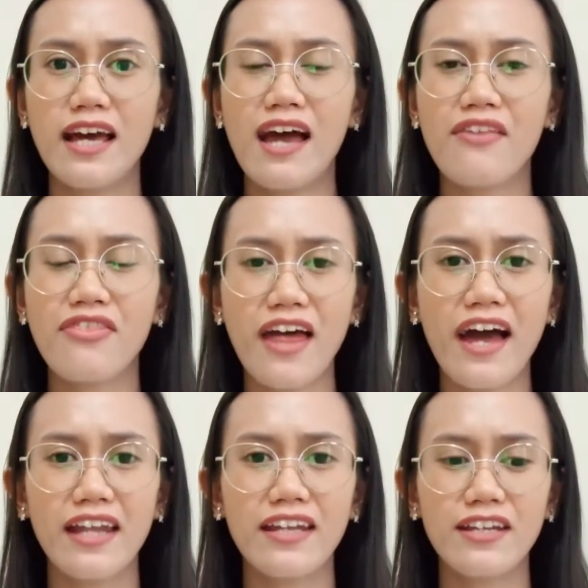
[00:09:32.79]
And
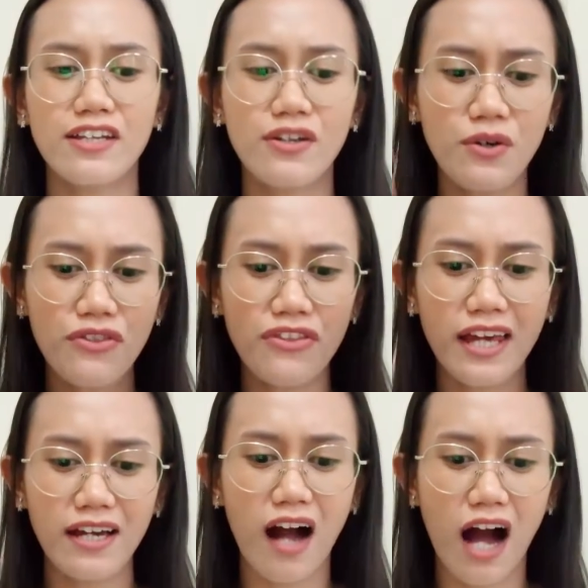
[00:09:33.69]
then you
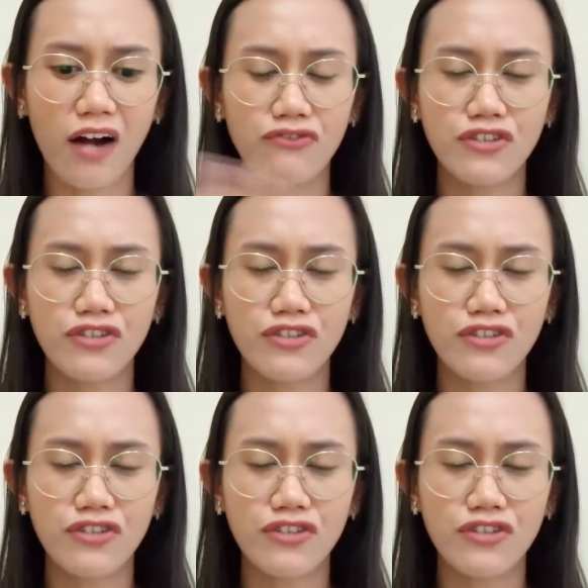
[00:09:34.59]
think of